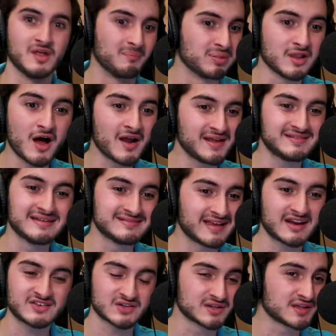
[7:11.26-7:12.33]
The plot is
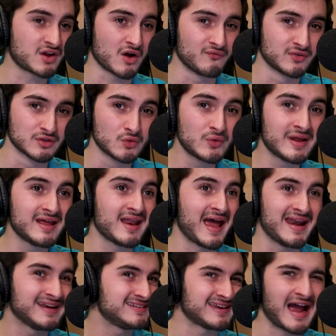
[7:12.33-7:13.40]
intentionally convoluted
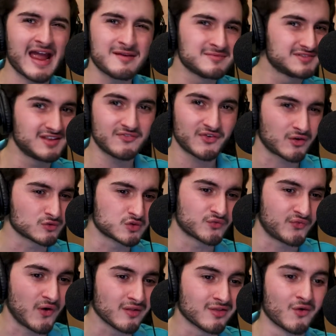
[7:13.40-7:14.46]
and at times difficult to
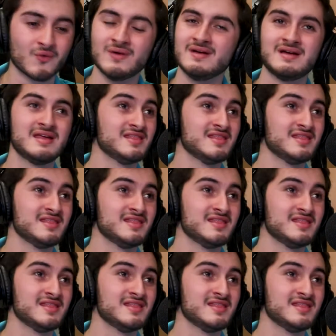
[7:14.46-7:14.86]
follow.